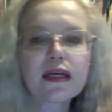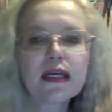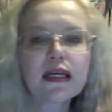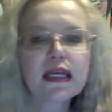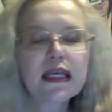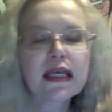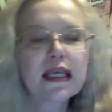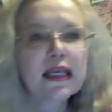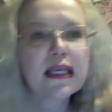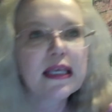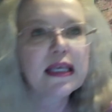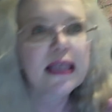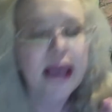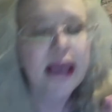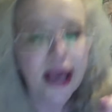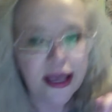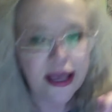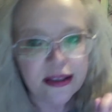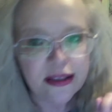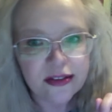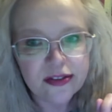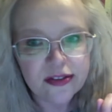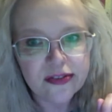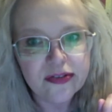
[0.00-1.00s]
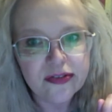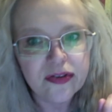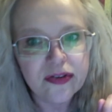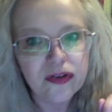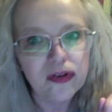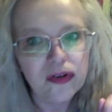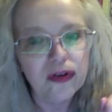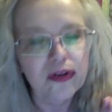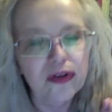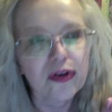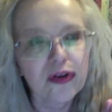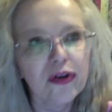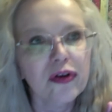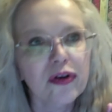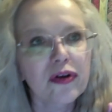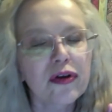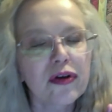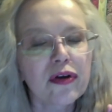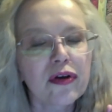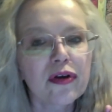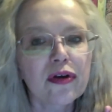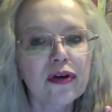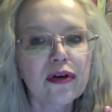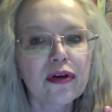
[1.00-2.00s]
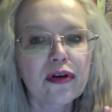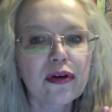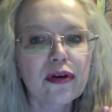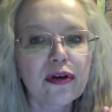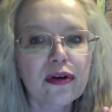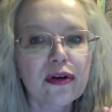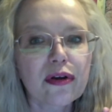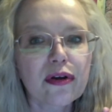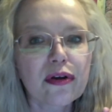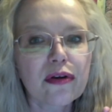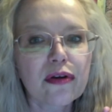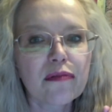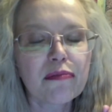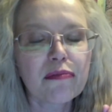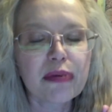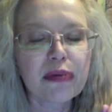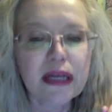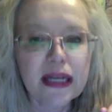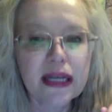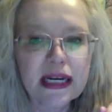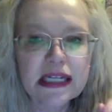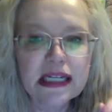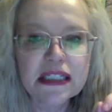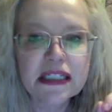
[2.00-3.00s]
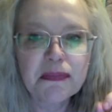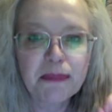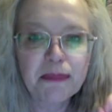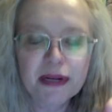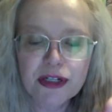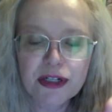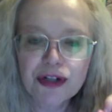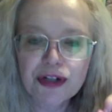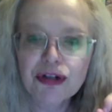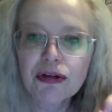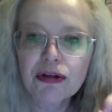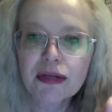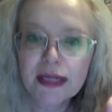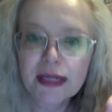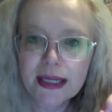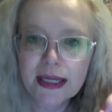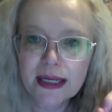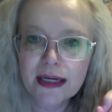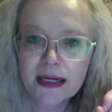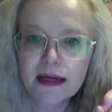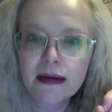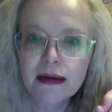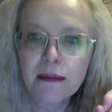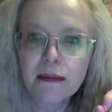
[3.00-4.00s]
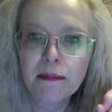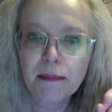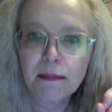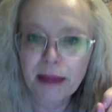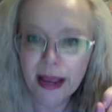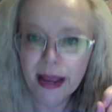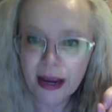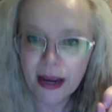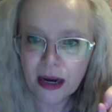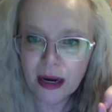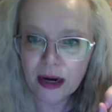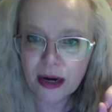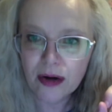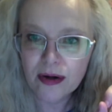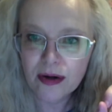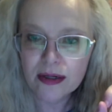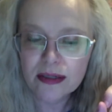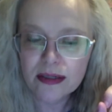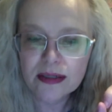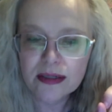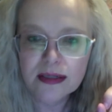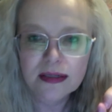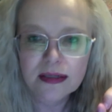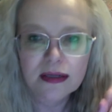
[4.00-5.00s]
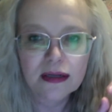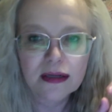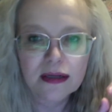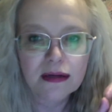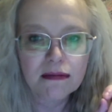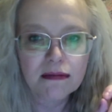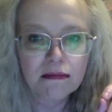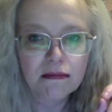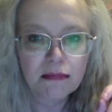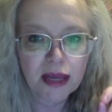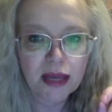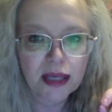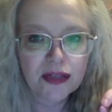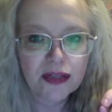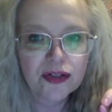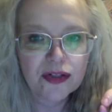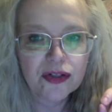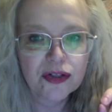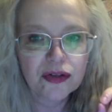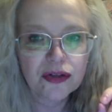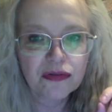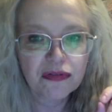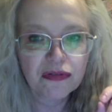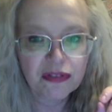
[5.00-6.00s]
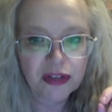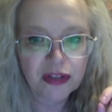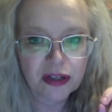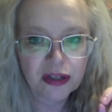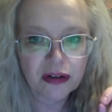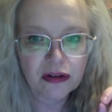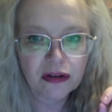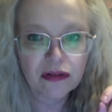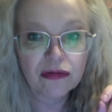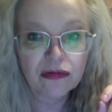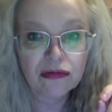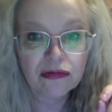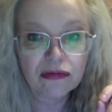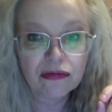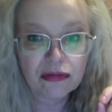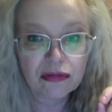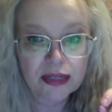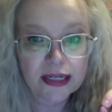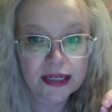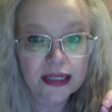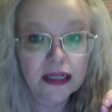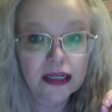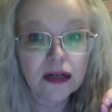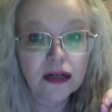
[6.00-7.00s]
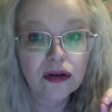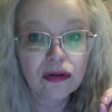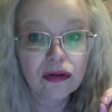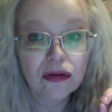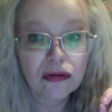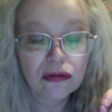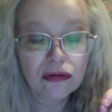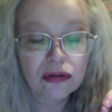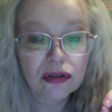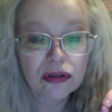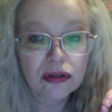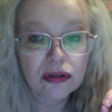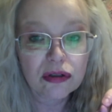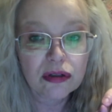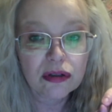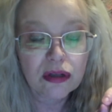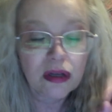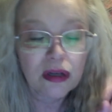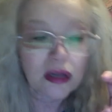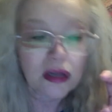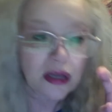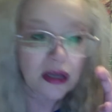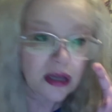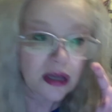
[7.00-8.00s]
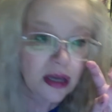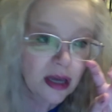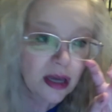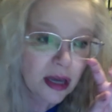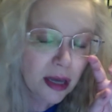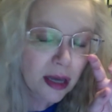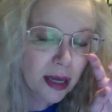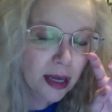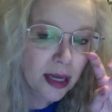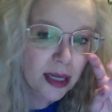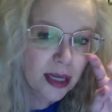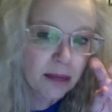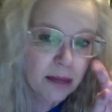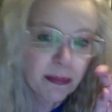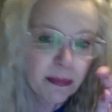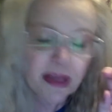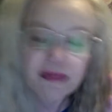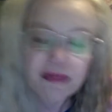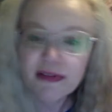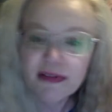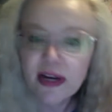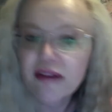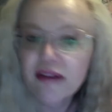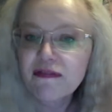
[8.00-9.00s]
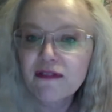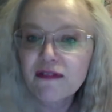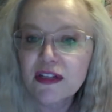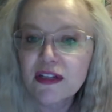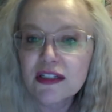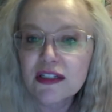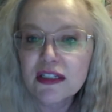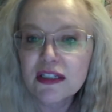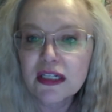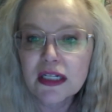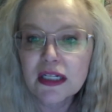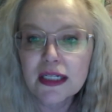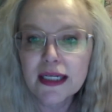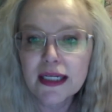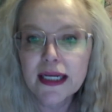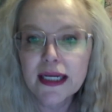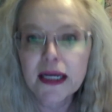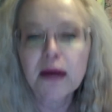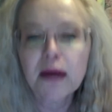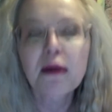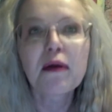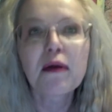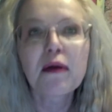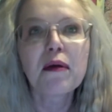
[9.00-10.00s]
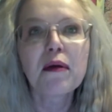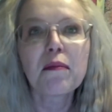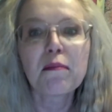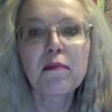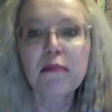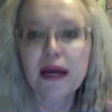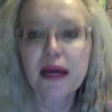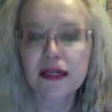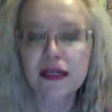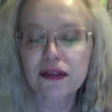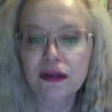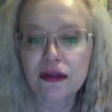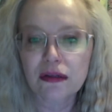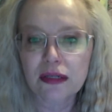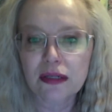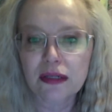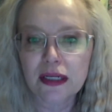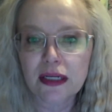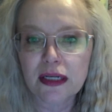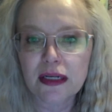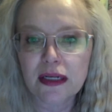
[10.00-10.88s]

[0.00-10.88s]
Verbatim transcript: Yes, being a special need parent makes you feel really old. If not physically, mentally.